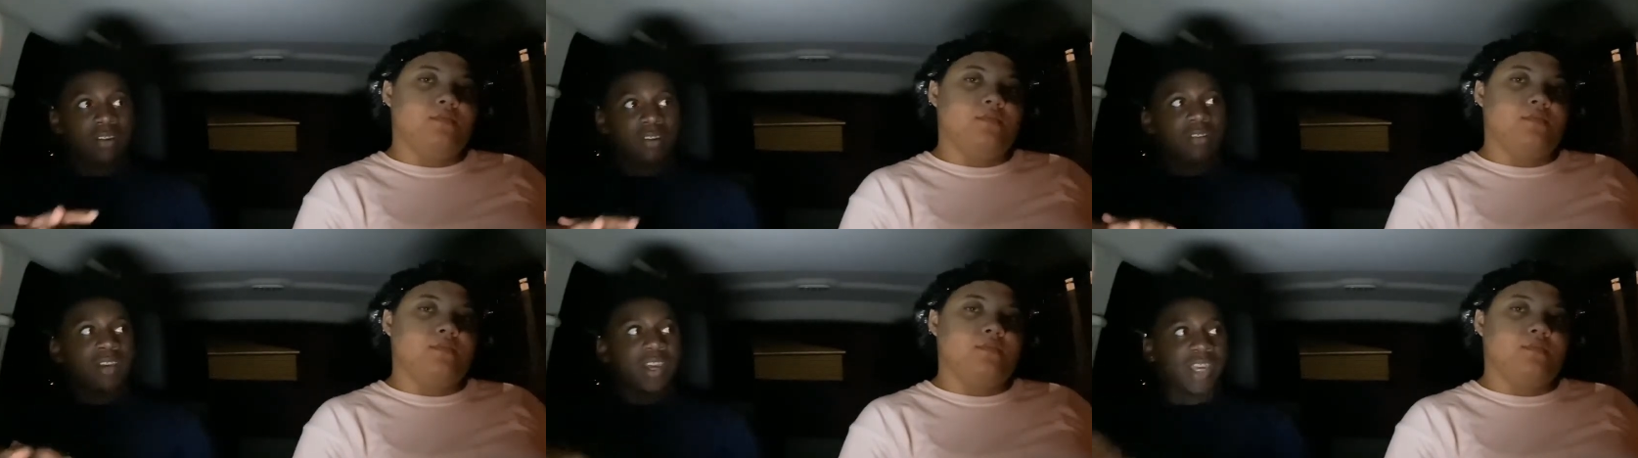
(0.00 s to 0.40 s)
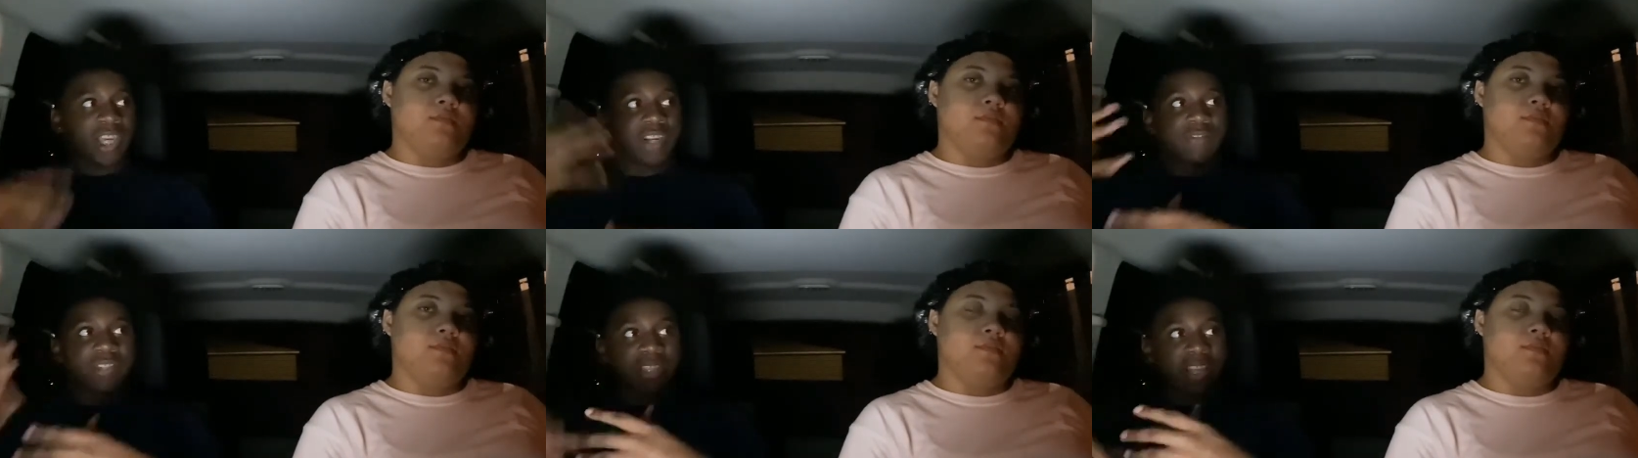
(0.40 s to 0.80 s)
Speaker 1: And he
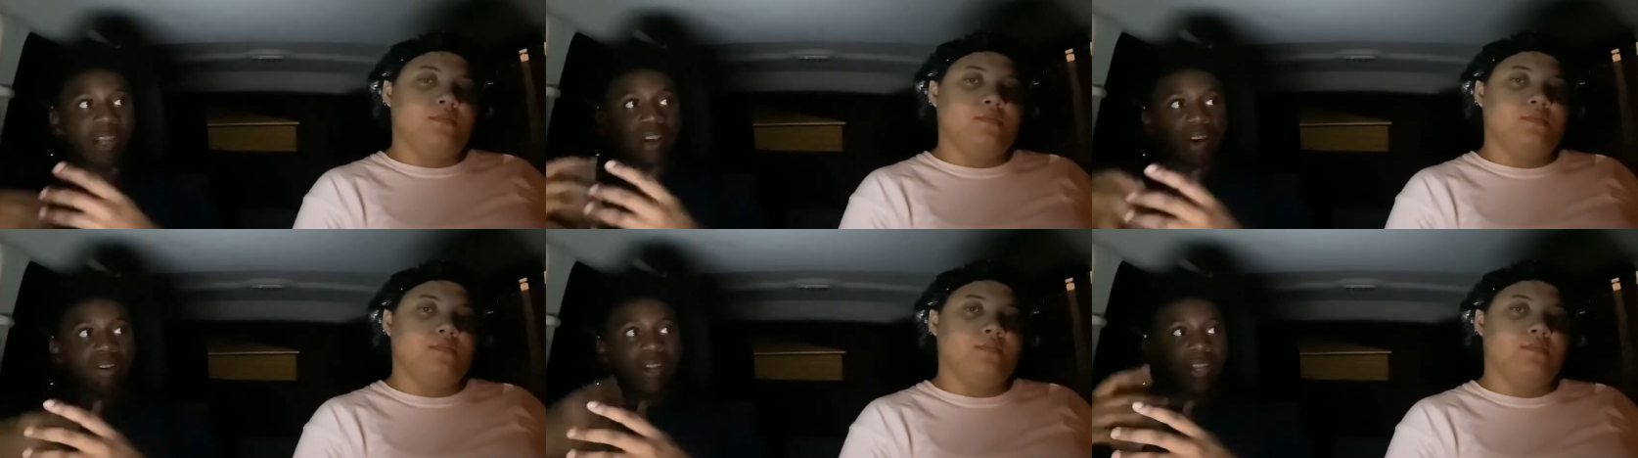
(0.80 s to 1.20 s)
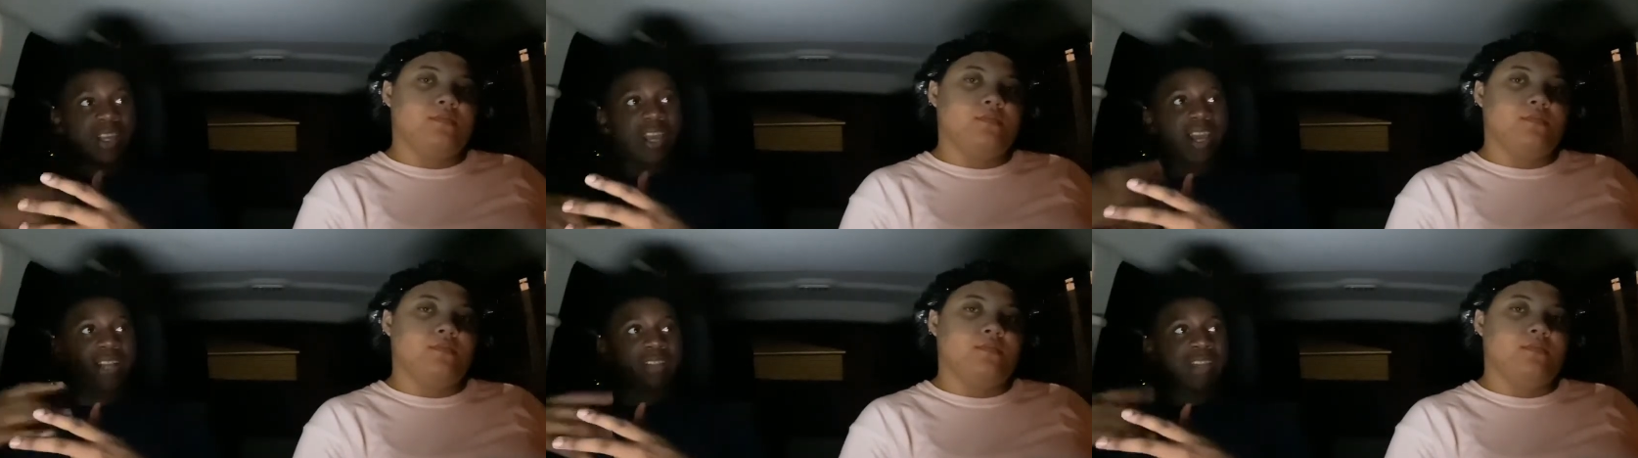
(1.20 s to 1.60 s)
was telling her that he
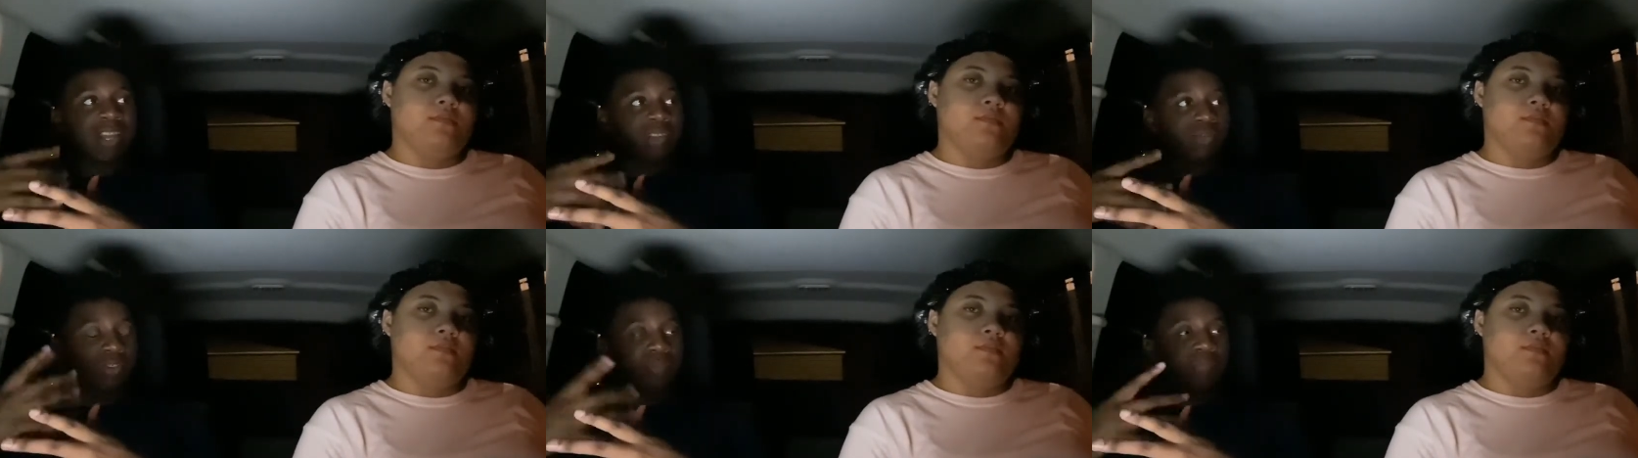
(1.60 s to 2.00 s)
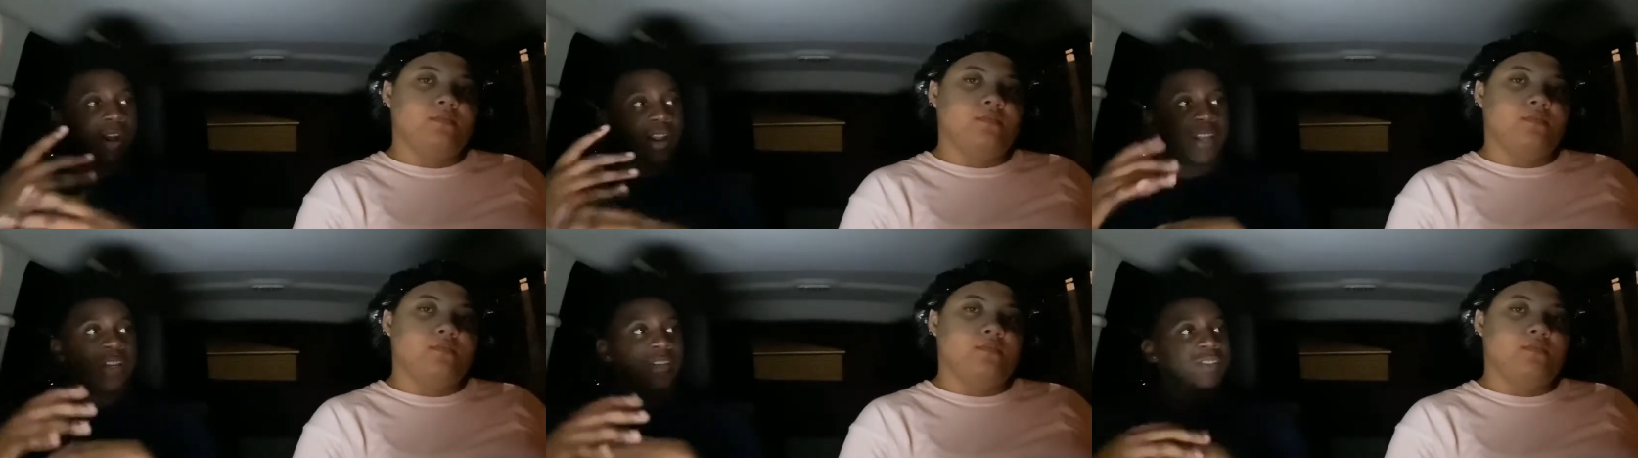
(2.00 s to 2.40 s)
had sex with somebody. He
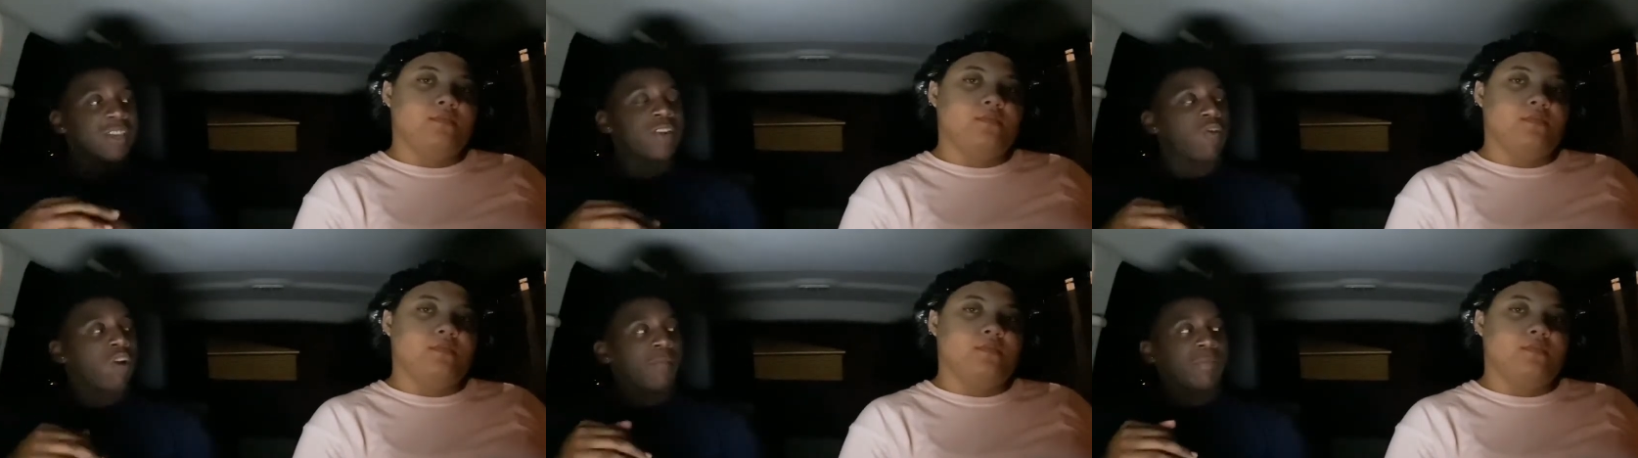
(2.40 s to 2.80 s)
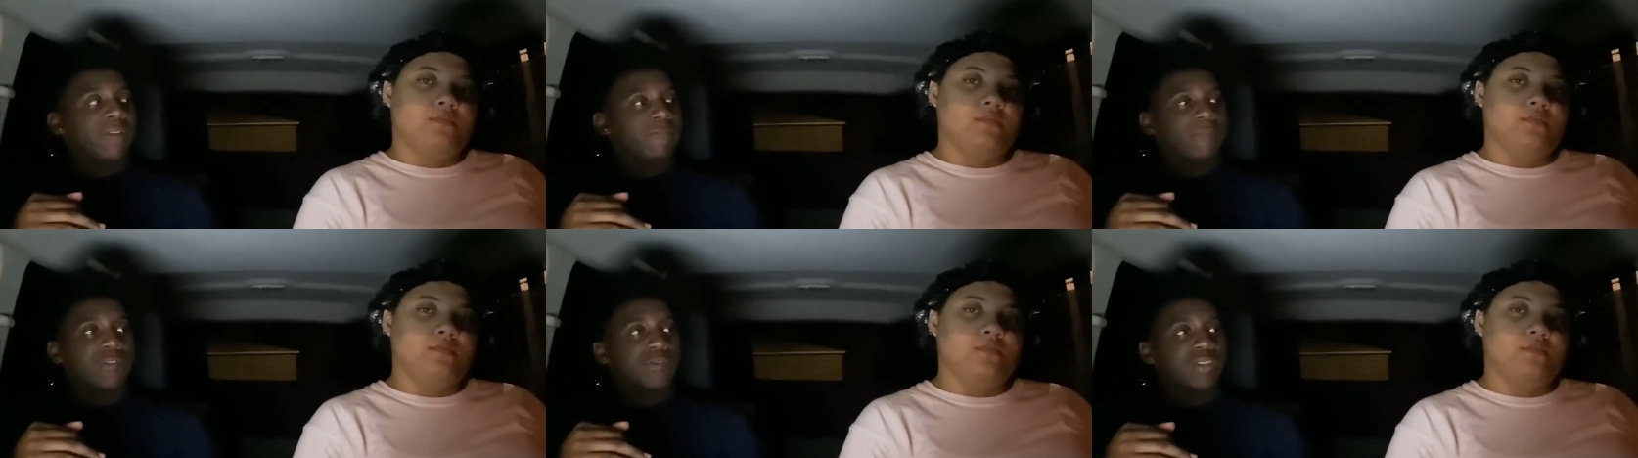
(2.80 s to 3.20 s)
didn't say Carmen at
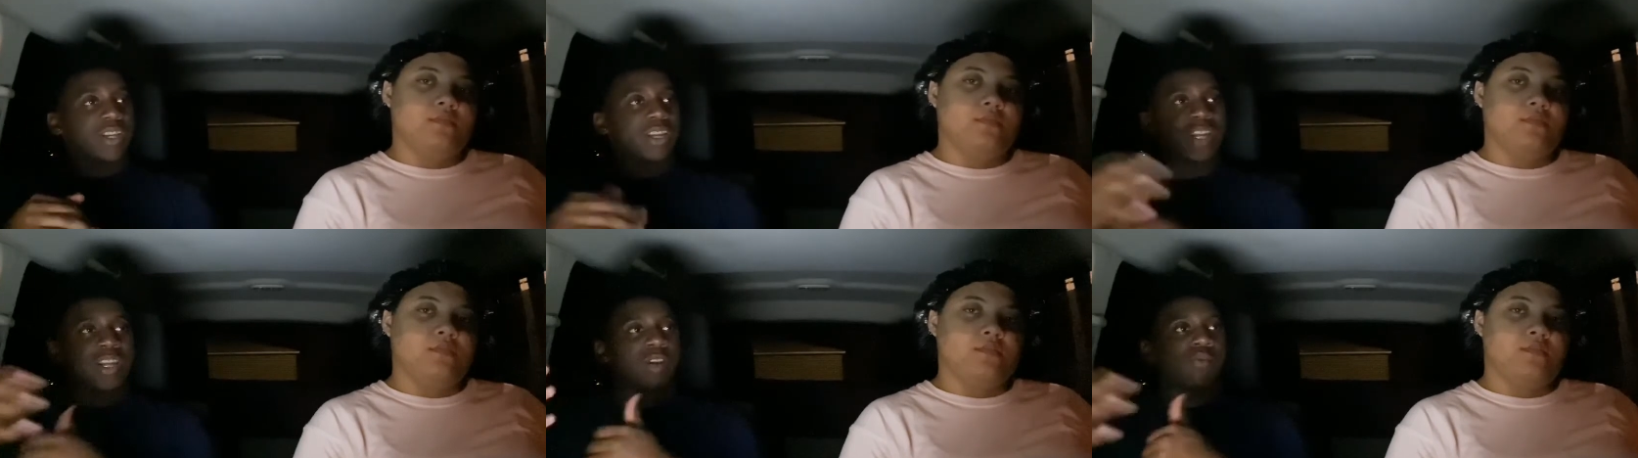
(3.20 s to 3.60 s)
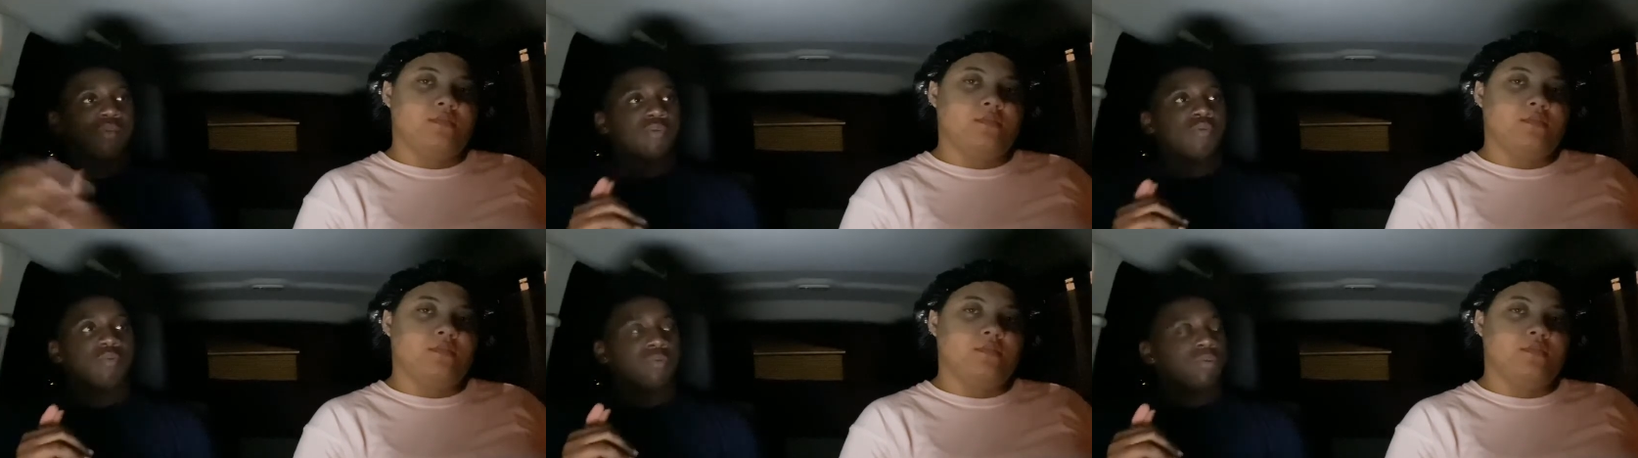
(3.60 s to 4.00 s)
first. He didn't know
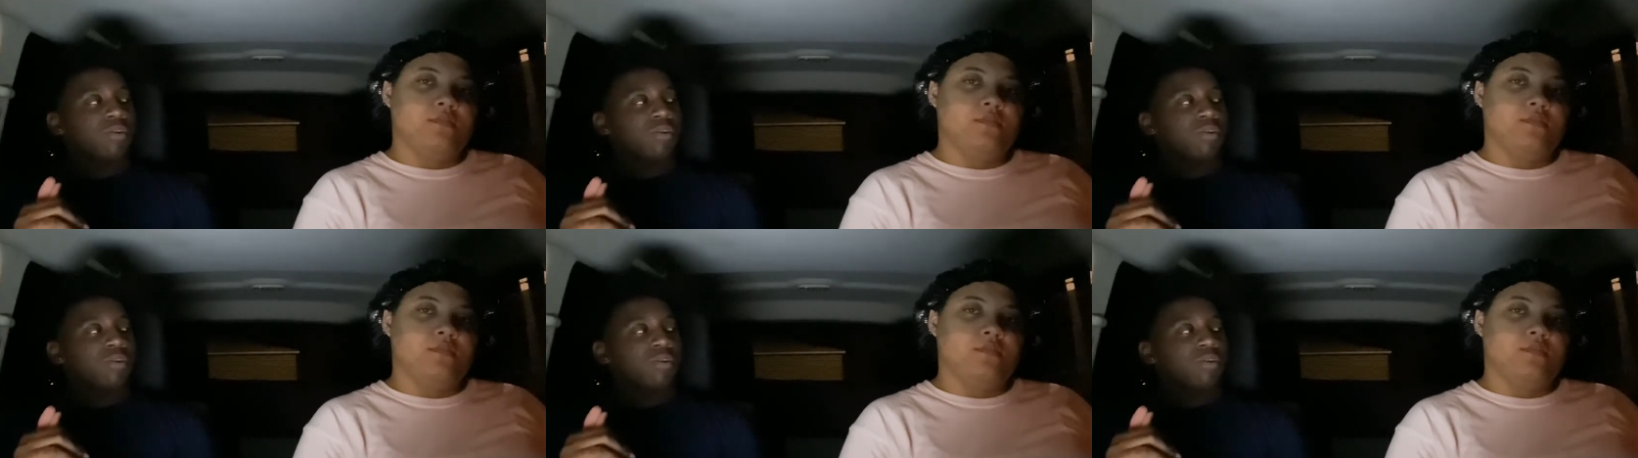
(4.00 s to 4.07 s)
who.